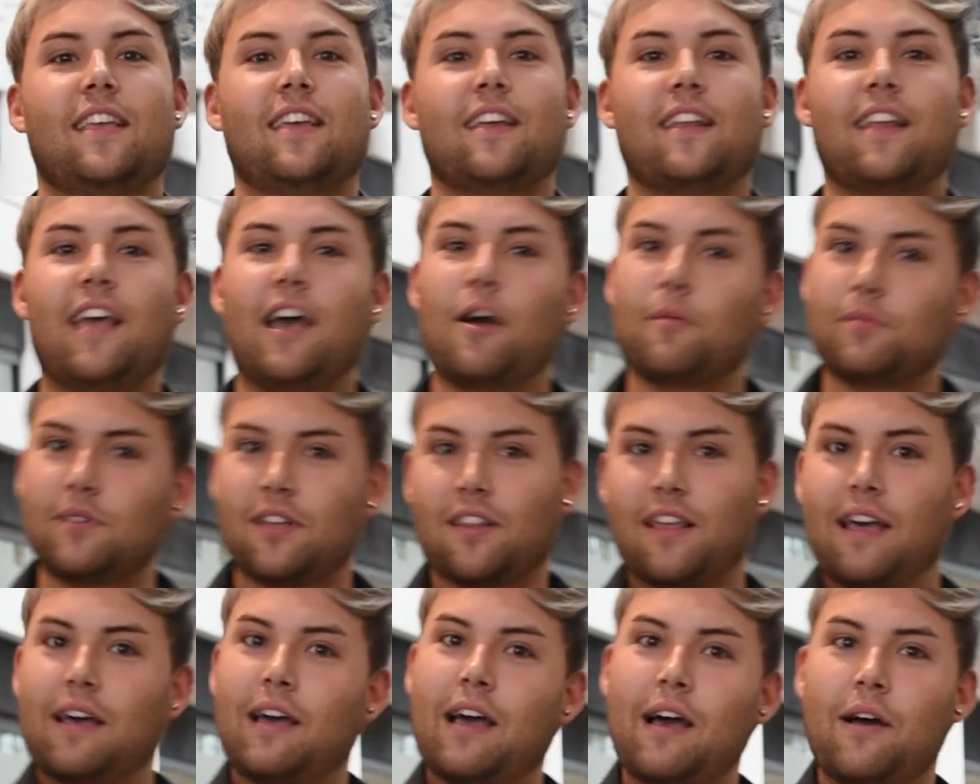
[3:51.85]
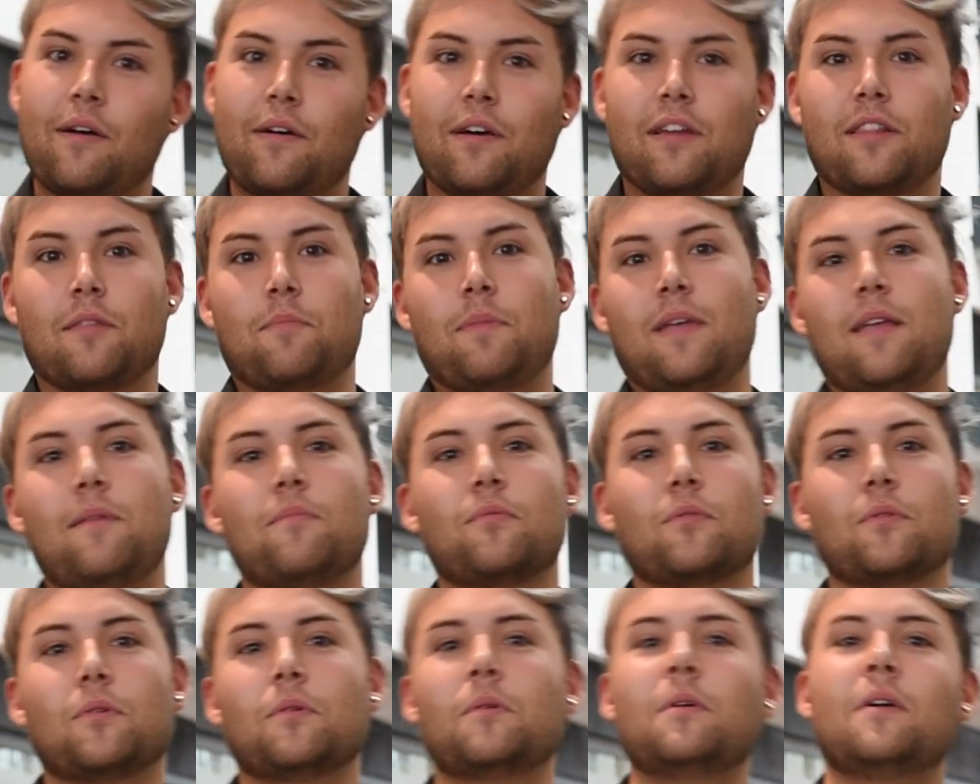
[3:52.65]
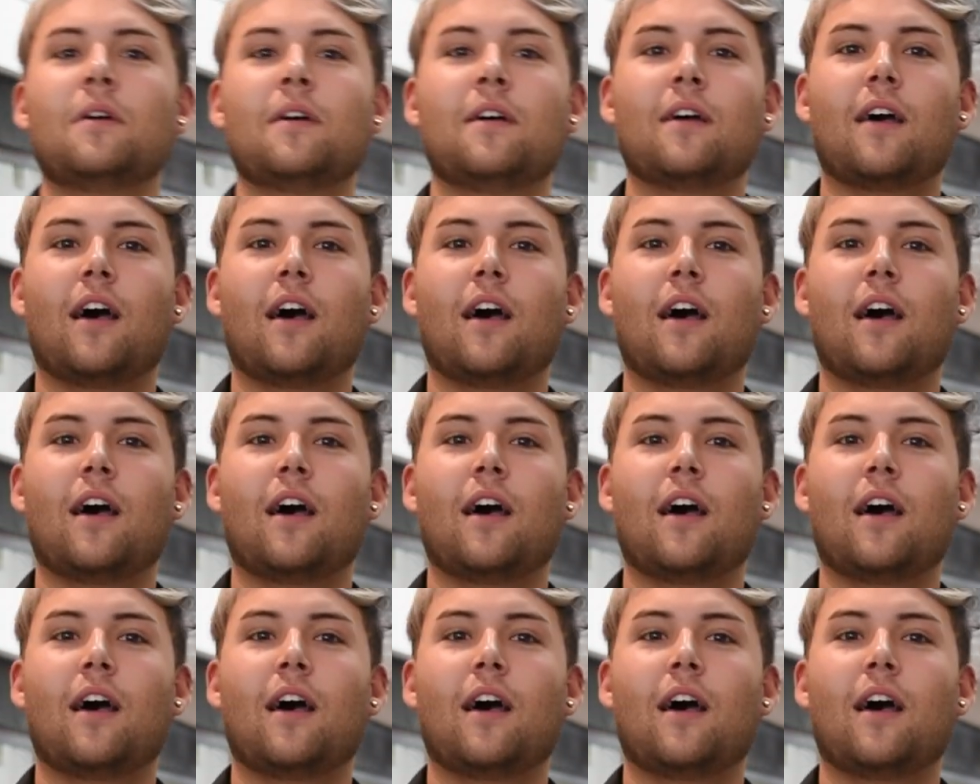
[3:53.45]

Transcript: thing and helped out other people,